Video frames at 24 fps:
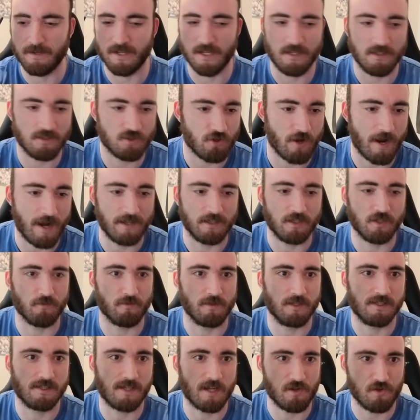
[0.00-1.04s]
trying to
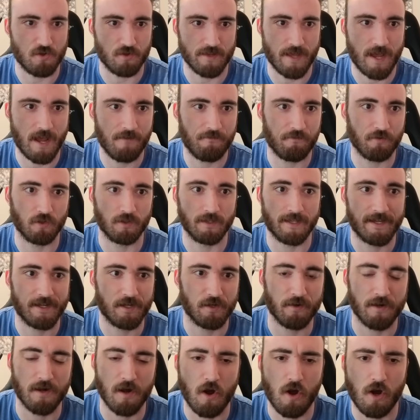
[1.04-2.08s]
reschedule that for
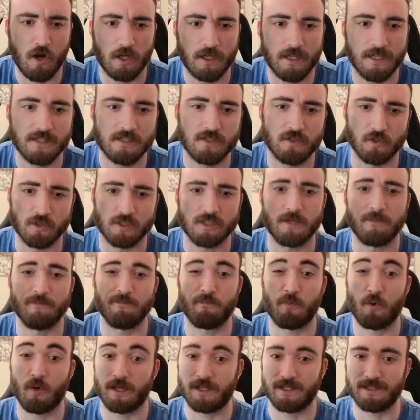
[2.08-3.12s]
later in August or some
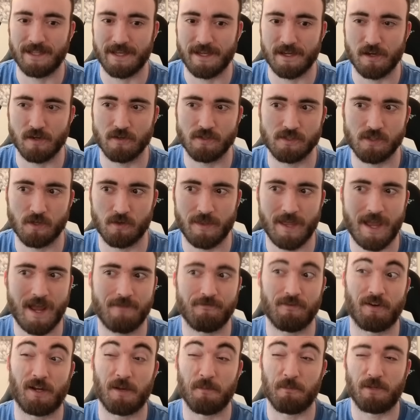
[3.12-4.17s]
point later. So they
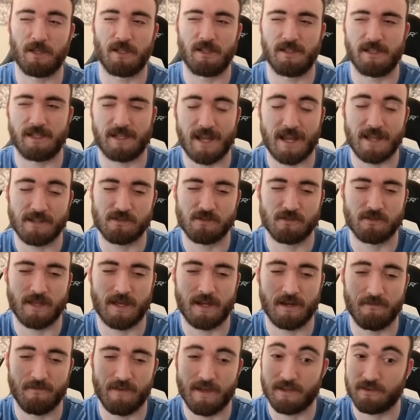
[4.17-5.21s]
haven't completely canceled
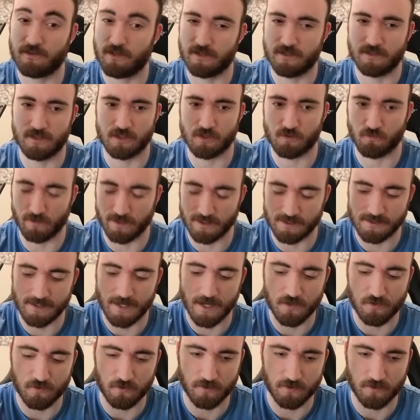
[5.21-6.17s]
that event. They just rescheduled